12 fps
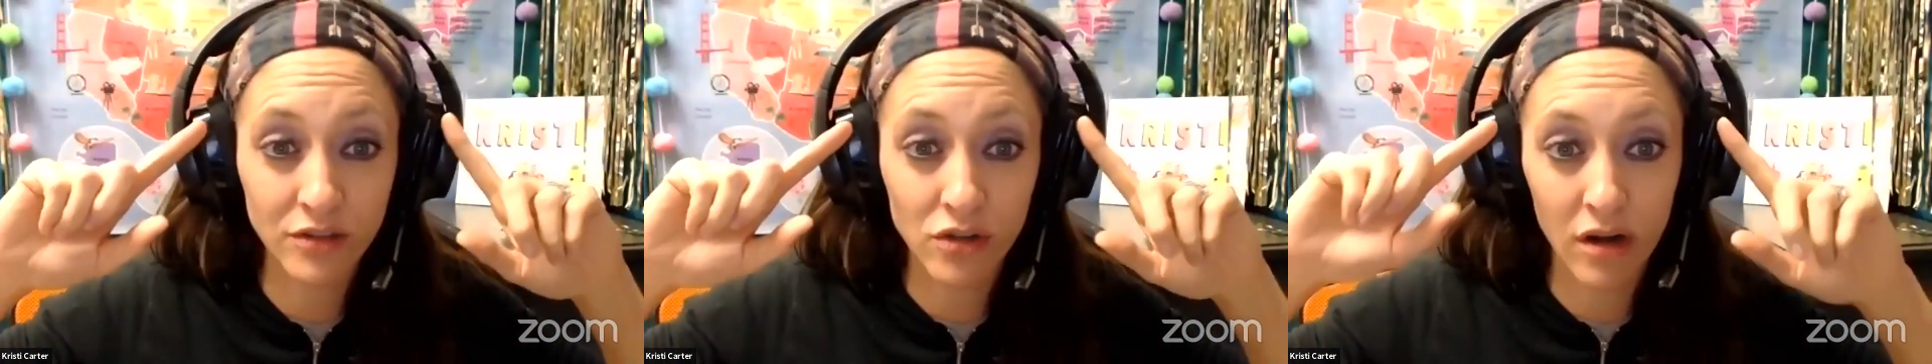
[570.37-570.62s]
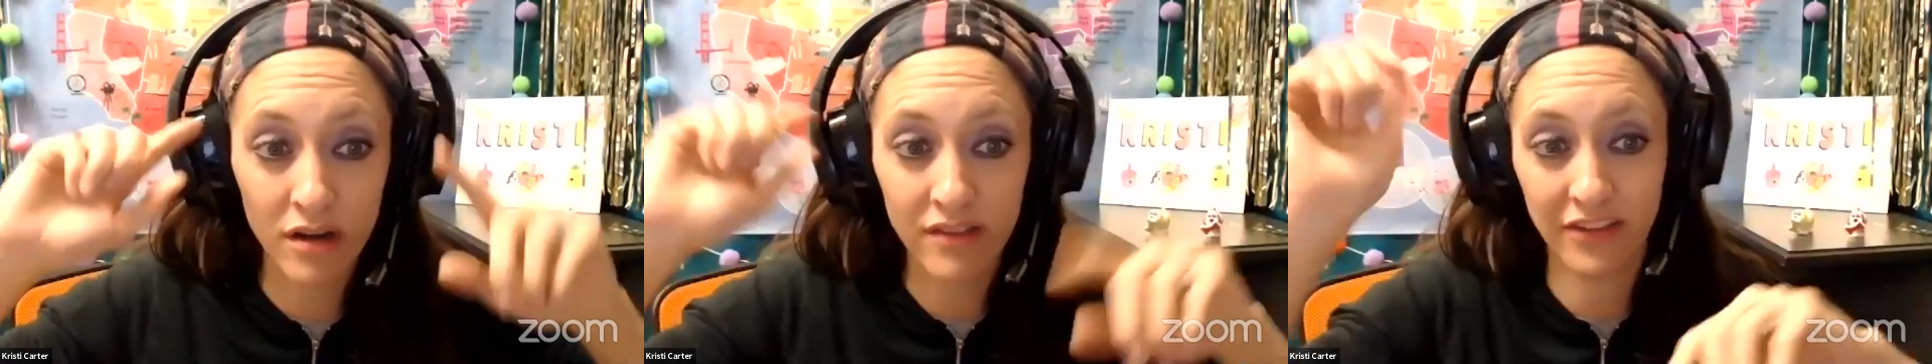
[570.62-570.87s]

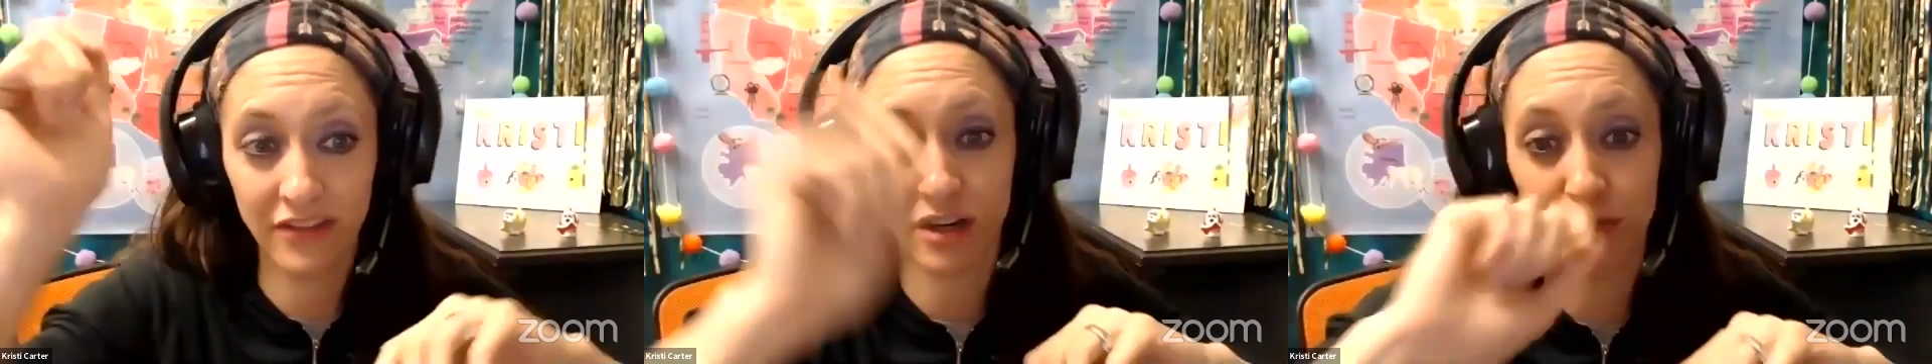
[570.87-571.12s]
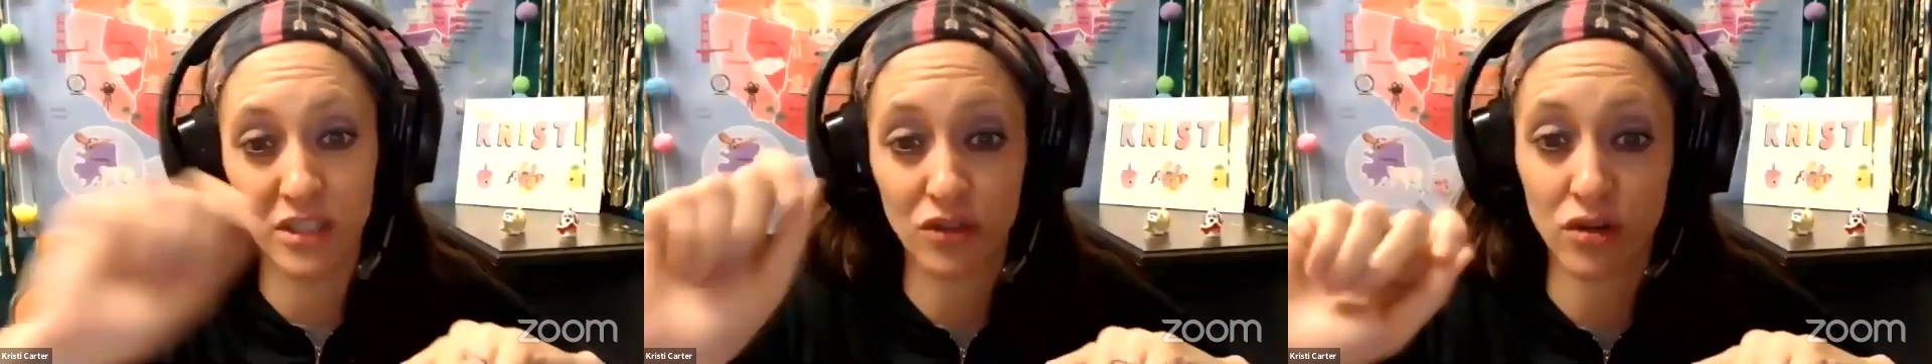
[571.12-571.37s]
draw and then they're
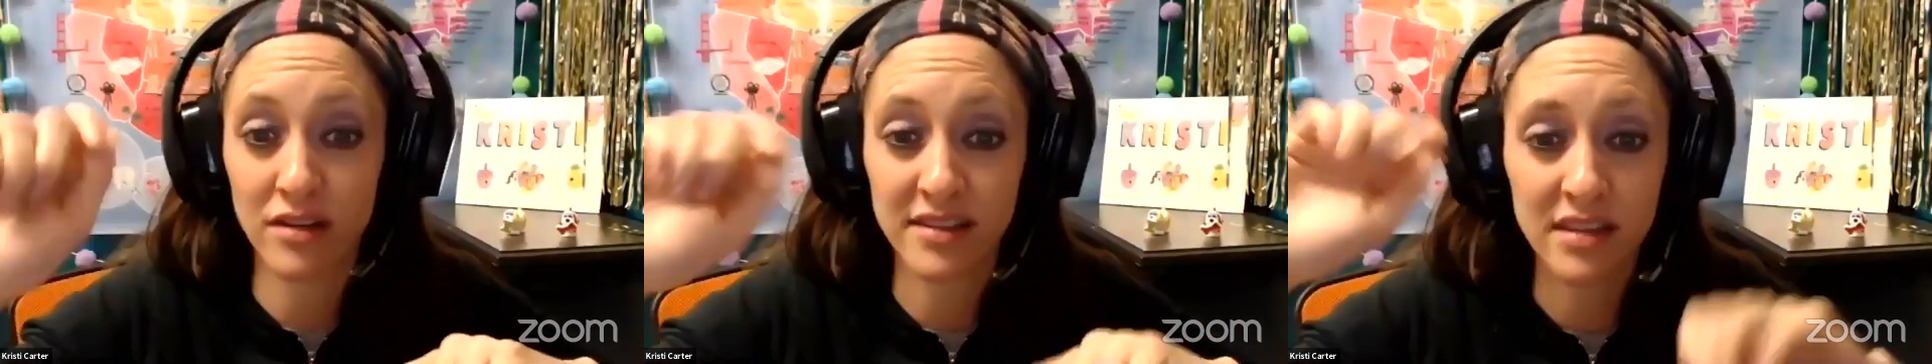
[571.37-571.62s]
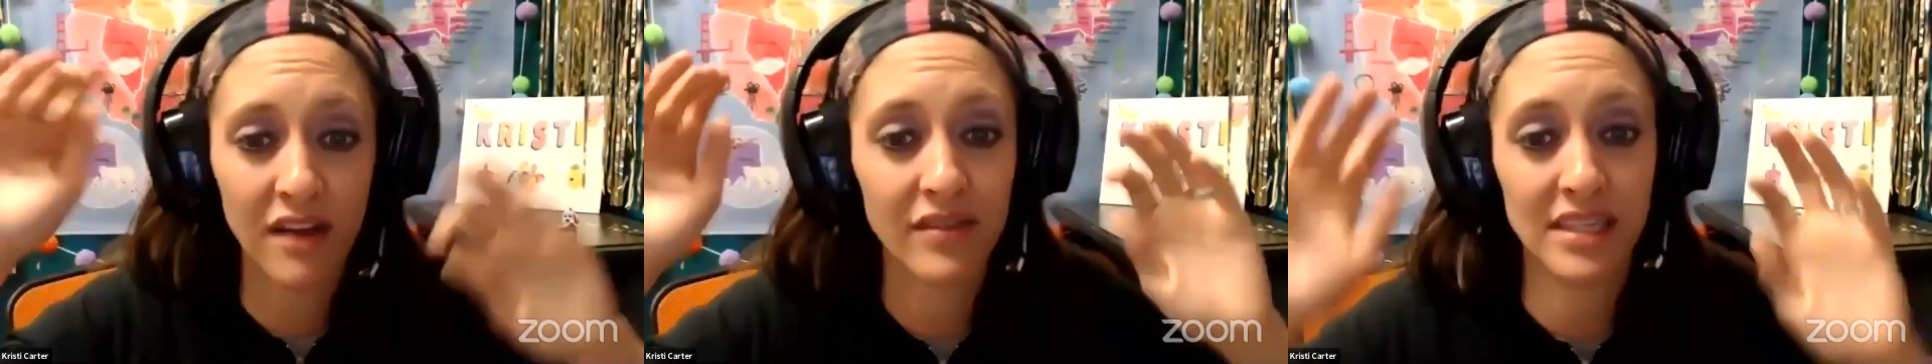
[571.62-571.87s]
going to be drawing
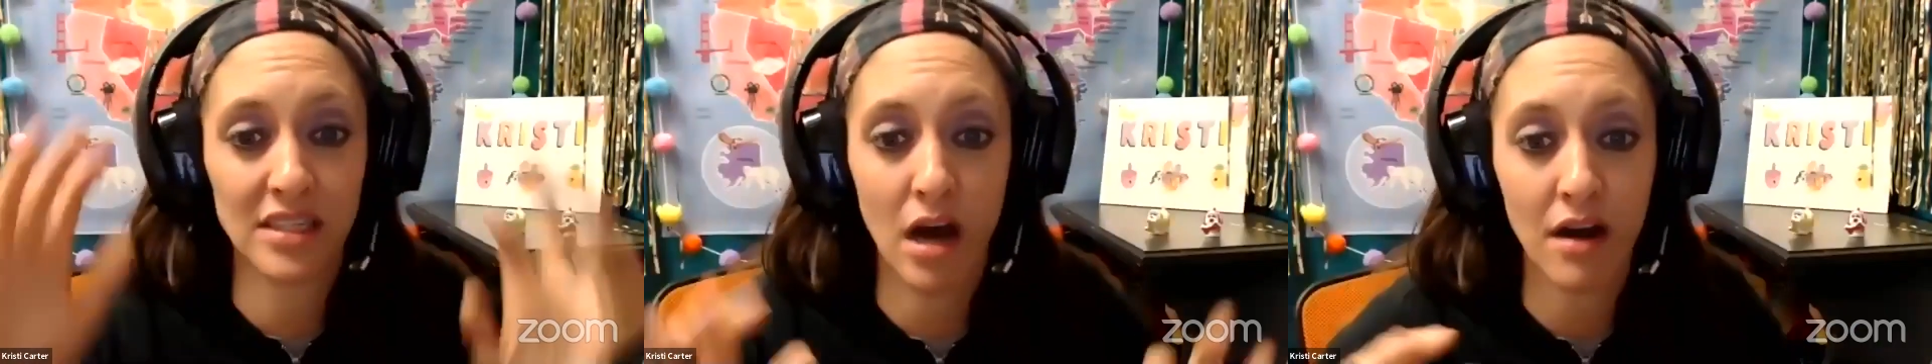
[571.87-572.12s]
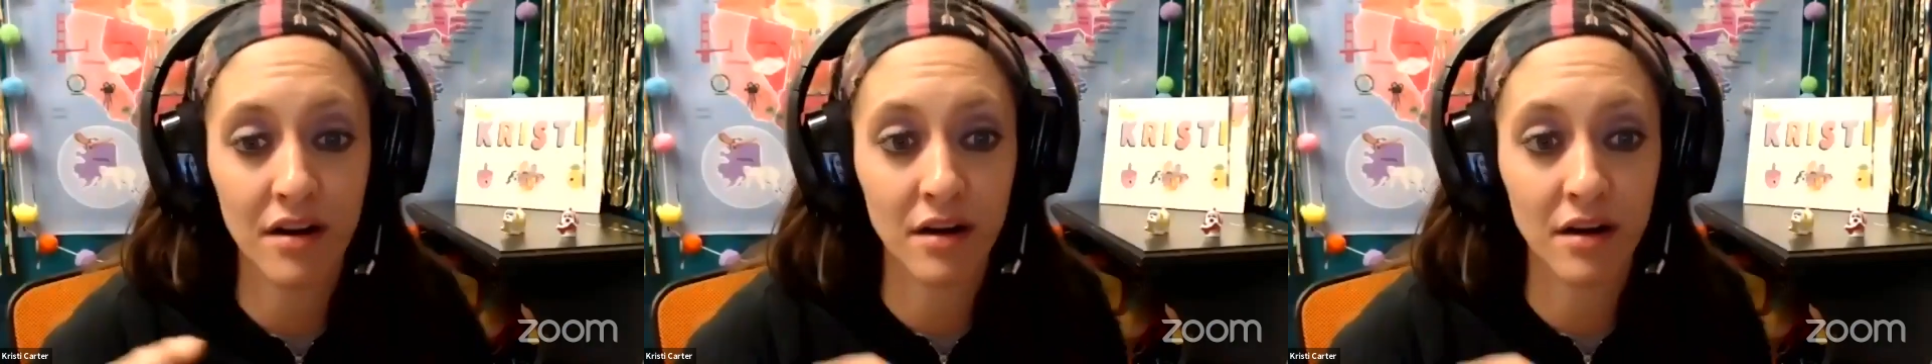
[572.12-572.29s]
stuff and then talking